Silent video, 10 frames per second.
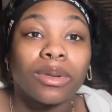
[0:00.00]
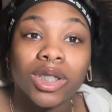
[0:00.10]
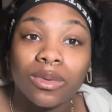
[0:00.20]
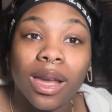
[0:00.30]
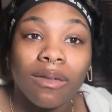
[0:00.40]

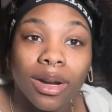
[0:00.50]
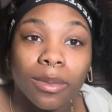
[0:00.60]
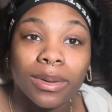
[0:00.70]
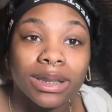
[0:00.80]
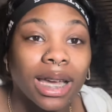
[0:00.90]
But you have
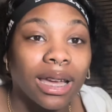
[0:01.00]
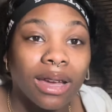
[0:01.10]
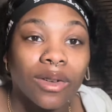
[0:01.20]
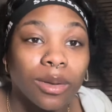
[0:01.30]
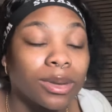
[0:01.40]
herpes. I
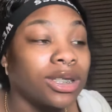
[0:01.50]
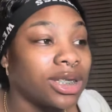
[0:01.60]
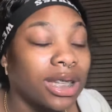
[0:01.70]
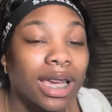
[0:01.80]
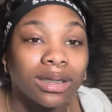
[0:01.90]
have herpes.
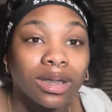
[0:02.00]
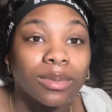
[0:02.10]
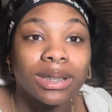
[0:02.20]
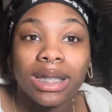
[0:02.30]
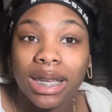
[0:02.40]
She has
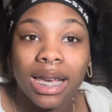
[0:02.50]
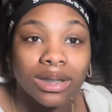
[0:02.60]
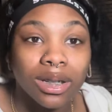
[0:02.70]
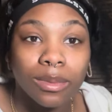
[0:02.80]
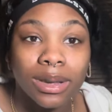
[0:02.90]
herpes. He
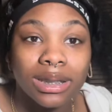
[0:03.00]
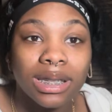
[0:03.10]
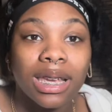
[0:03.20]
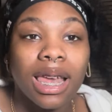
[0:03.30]
has herpes.